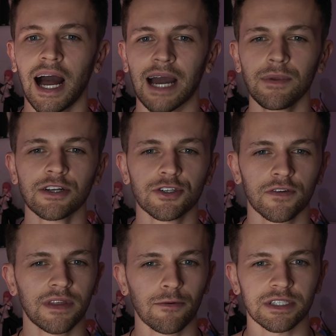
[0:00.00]
I'm not
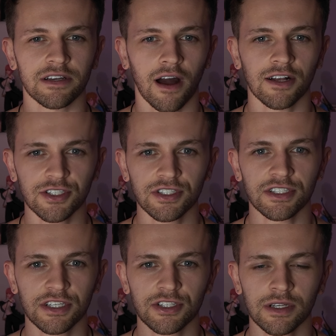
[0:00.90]
sure if that was a conscious
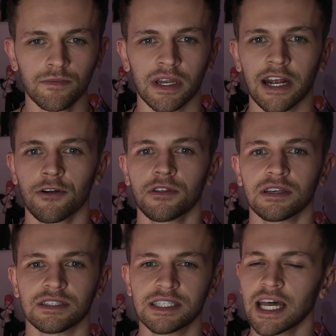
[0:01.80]
decision, but Aerith
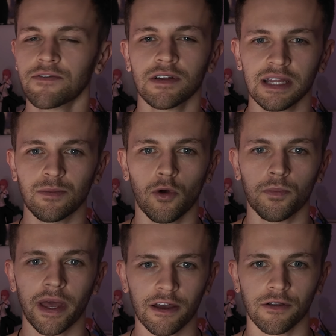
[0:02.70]
is definitely more
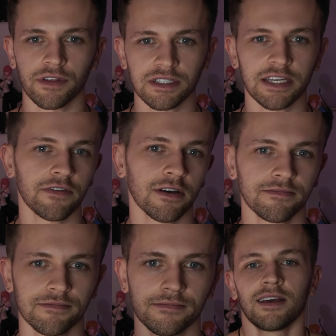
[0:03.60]
pale than Tifa.
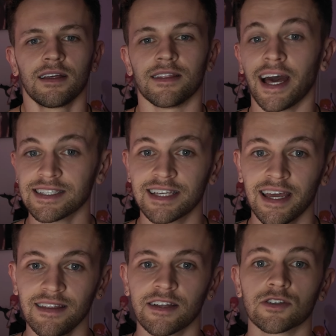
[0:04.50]
That
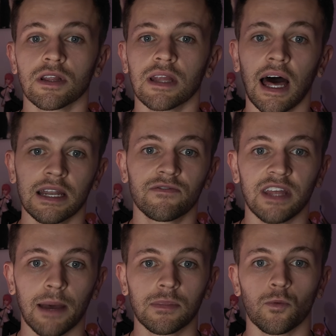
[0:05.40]
said, there's a lot of
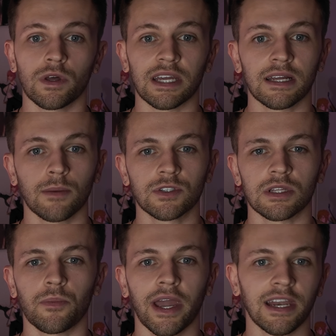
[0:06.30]
depth when it comes
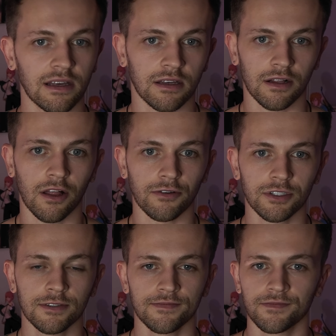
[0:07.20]
to the painting of the
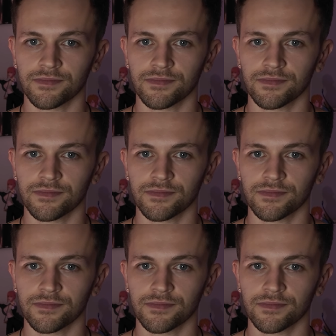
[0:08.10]
clothes.